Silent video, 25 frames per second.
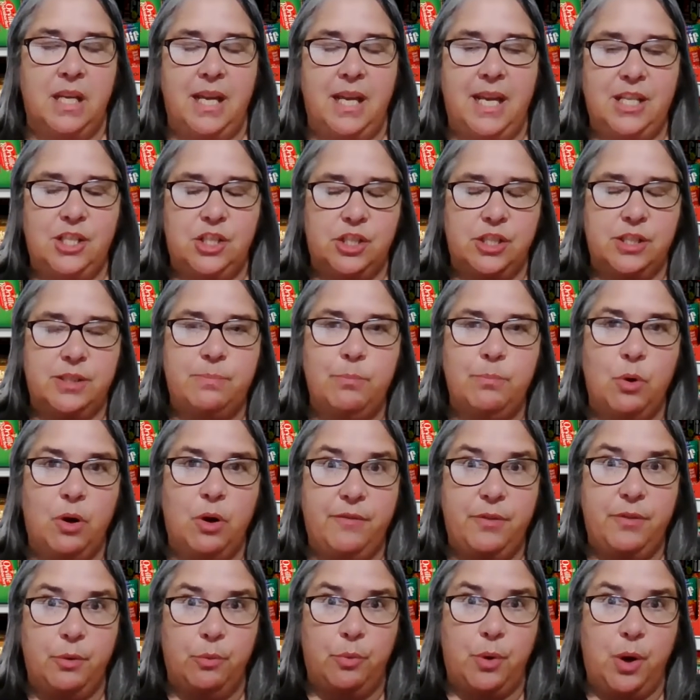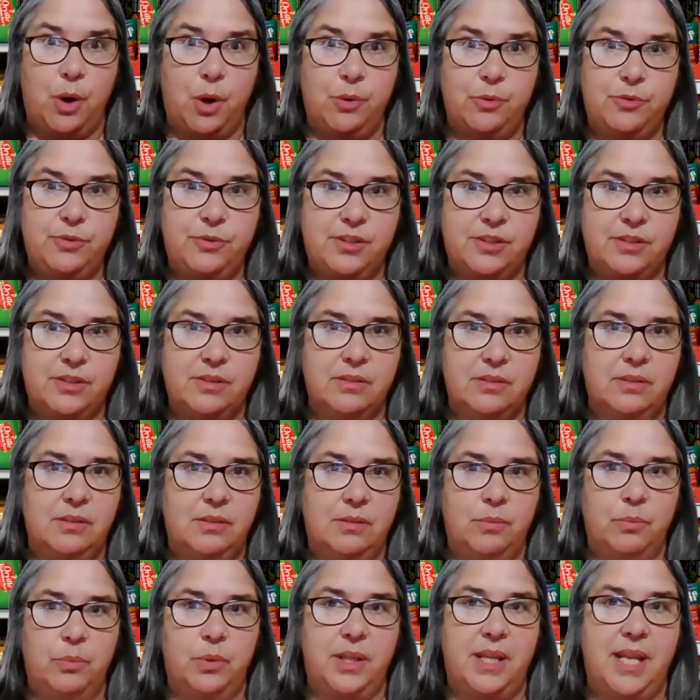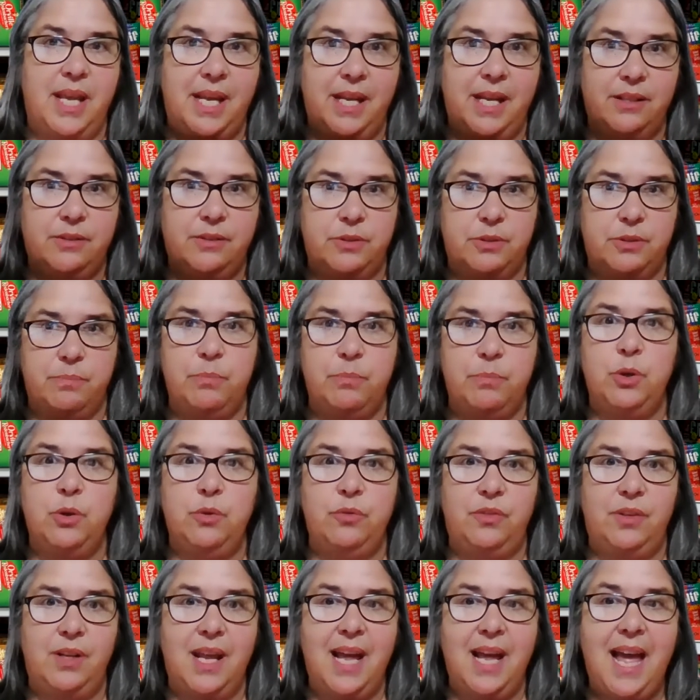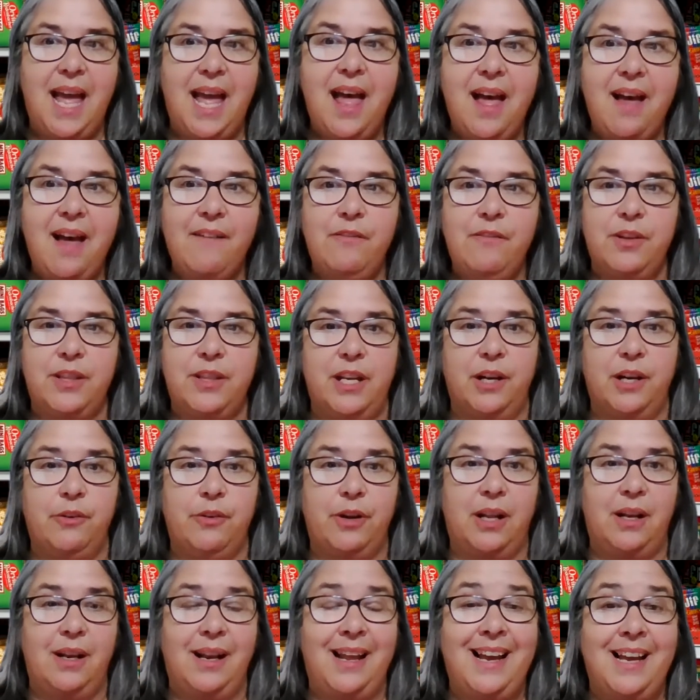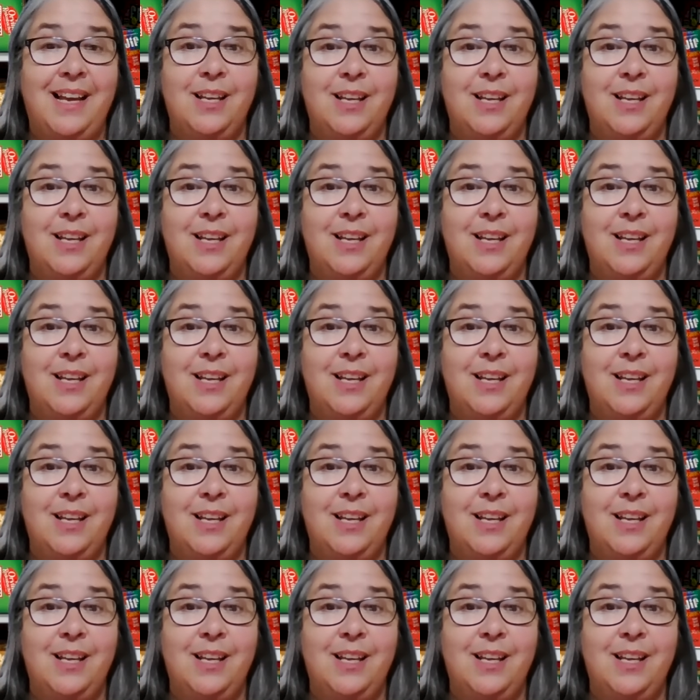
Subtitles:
It's just more of the rows where they moved everything around.